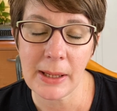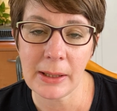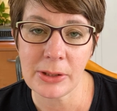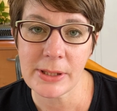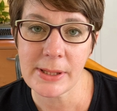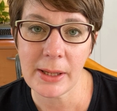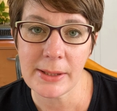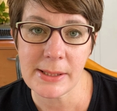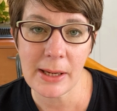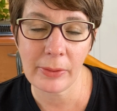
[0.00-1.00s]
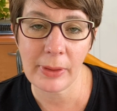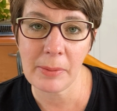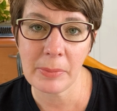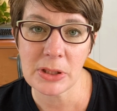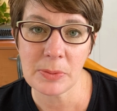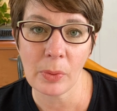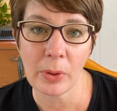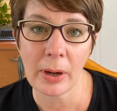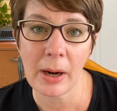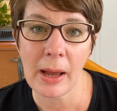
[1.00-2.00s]
and just cuts down that much
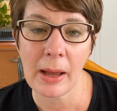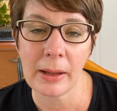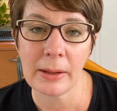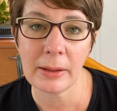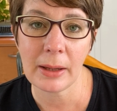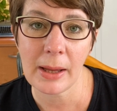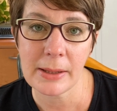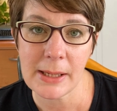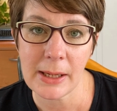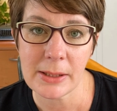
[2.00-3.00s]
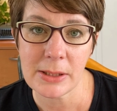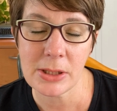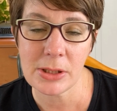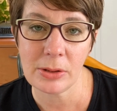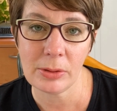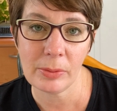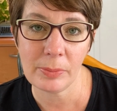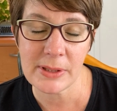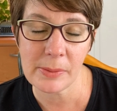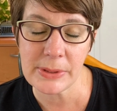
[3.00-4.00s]
more on contact to
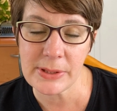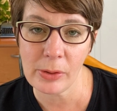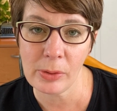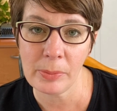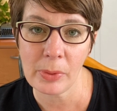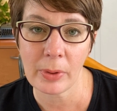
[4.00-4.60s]
someone's home